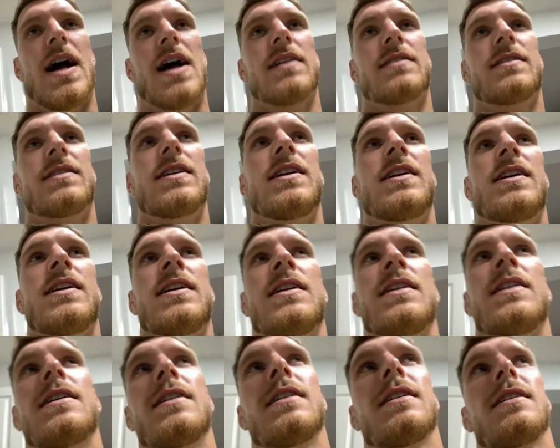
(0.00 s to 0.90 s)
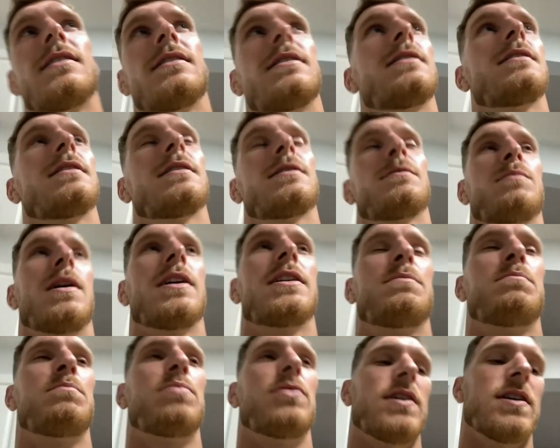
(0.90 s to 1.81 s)
I see. As my
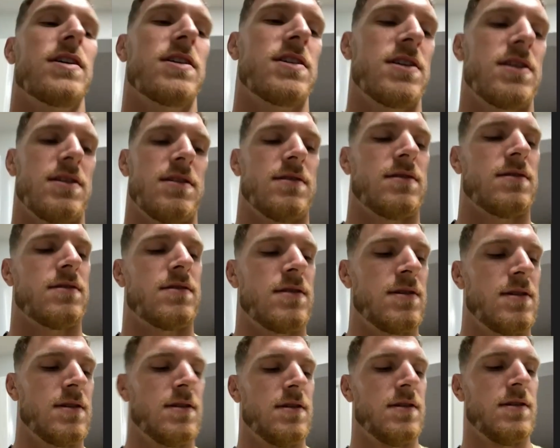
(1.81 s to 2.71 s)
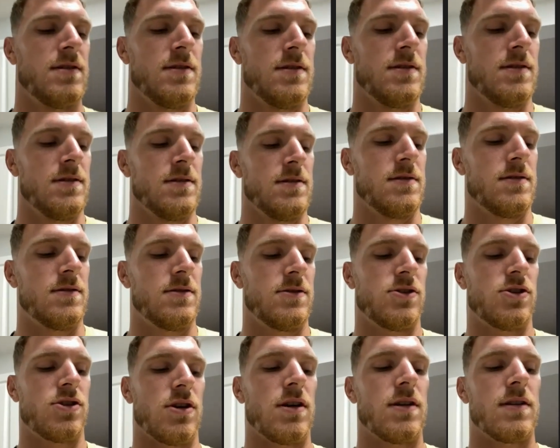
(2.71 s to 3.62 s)
prediction is,
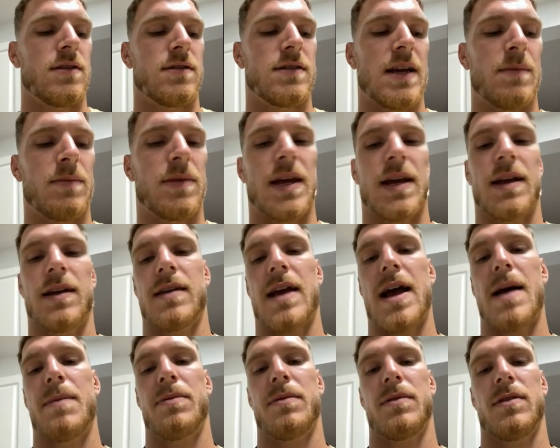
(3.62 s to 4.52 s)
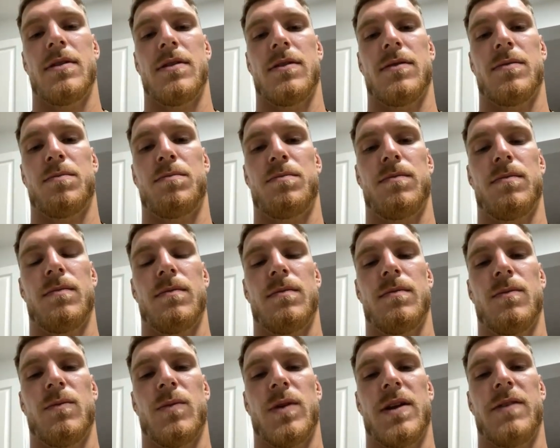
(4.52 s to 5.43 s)
same thing has happened as
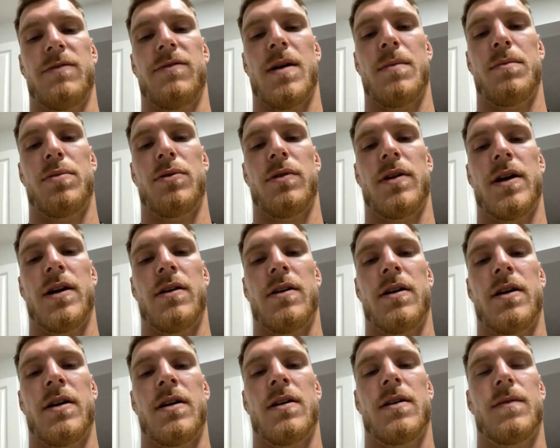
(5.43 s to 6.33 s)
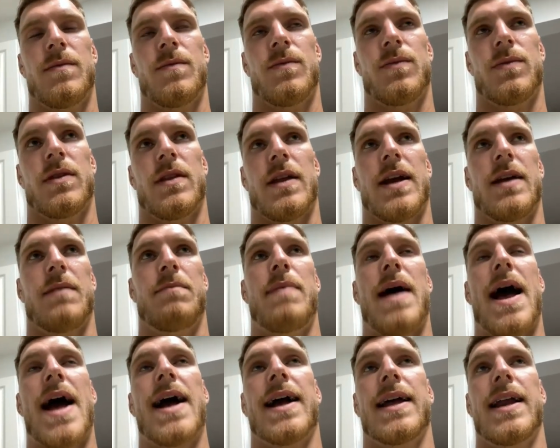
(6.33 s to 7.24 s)
when he fought Pereira, like
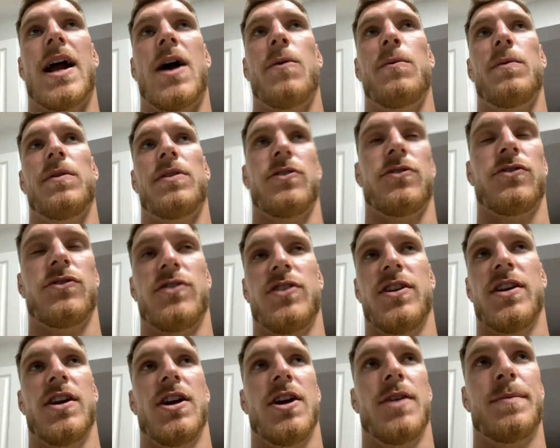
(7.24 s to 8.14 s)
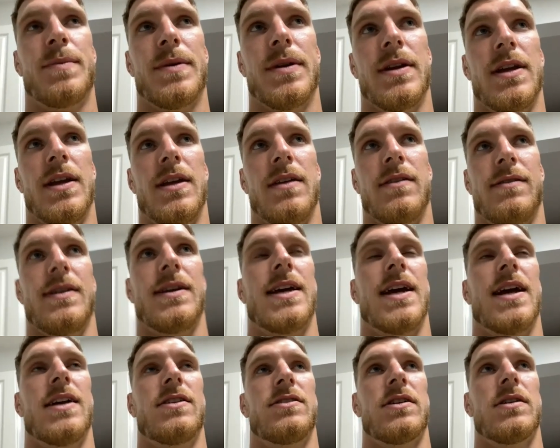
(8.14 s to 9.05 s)
backing out with his chin up, and Izzy
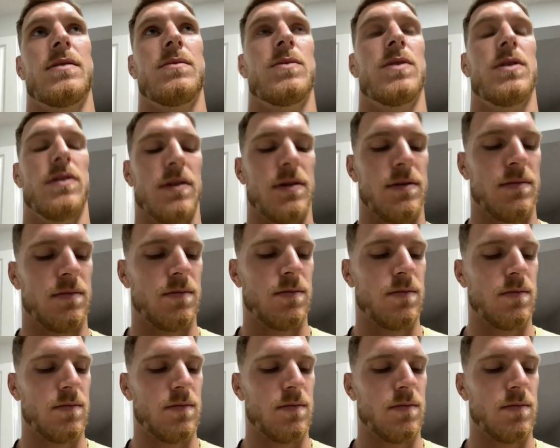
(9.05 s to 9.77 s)
catching him with a